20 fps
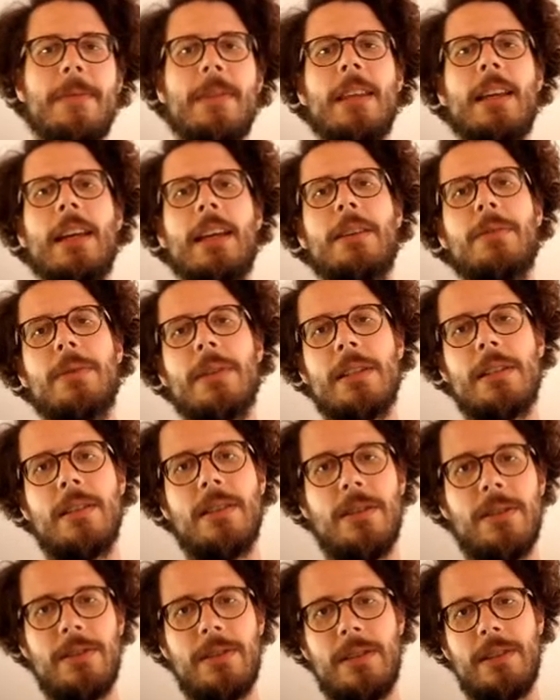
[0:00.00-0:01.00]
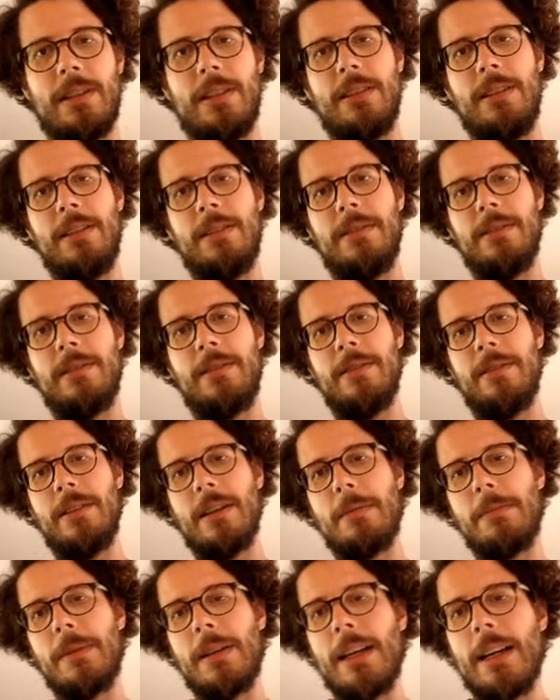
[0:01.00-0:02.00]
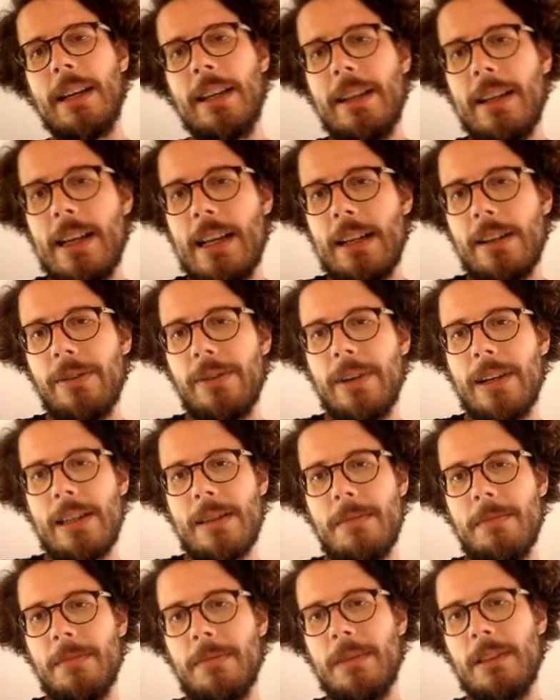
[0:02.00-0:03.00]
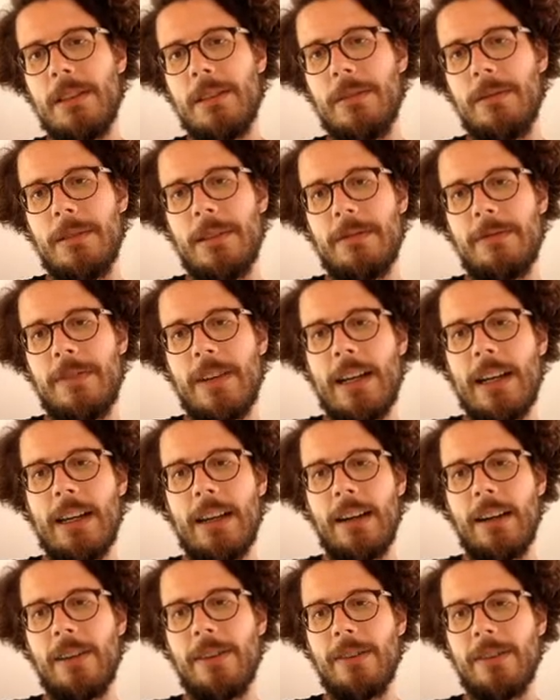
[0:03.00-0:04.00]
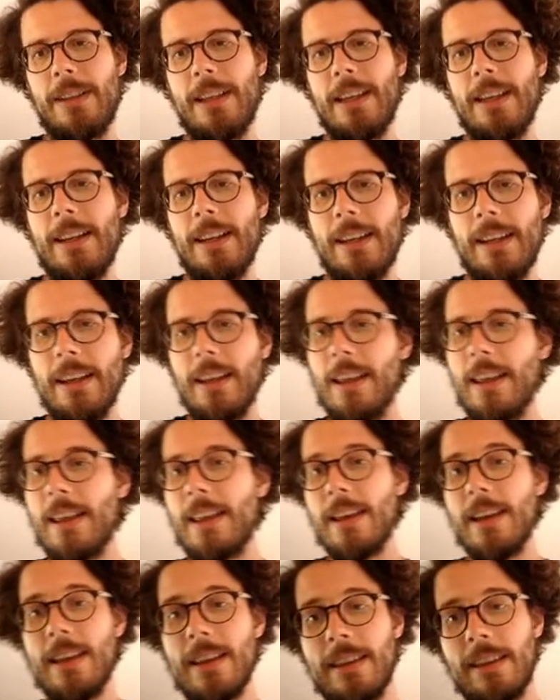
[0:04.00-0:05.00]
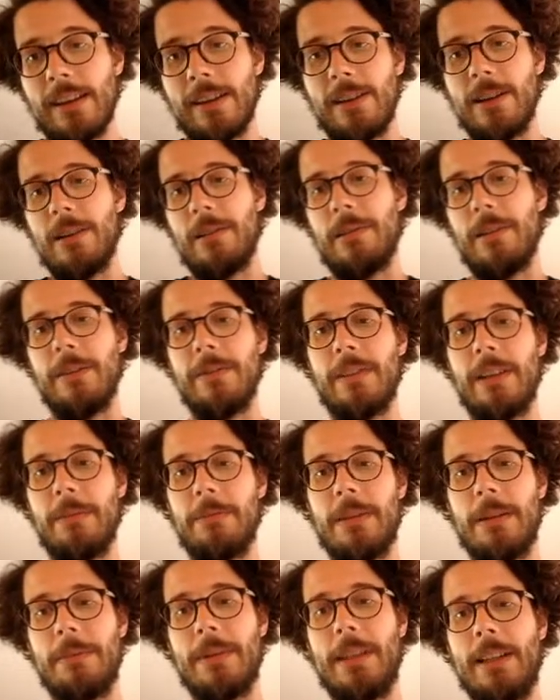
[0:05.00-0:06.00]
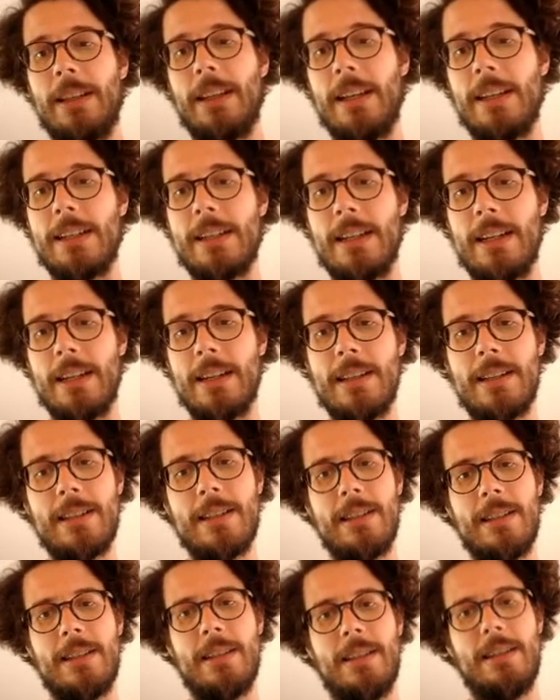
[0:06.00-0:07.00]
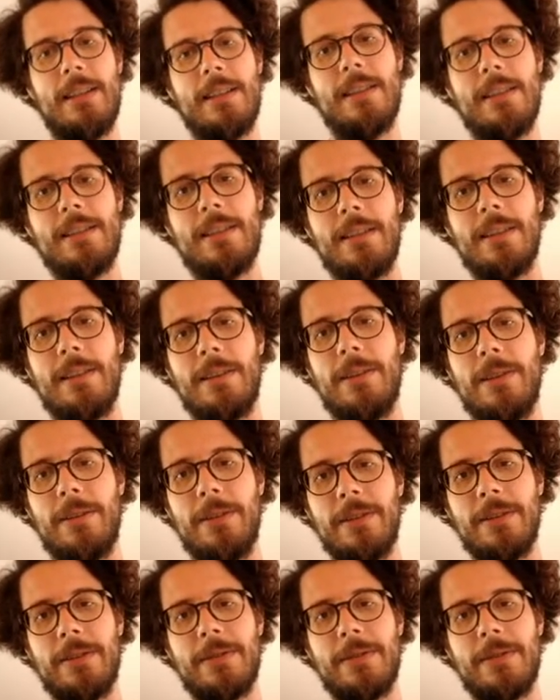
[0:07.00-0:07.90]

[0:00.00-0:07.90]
it was lost due to applying the algorithm to the file containing the code of the implementation. So,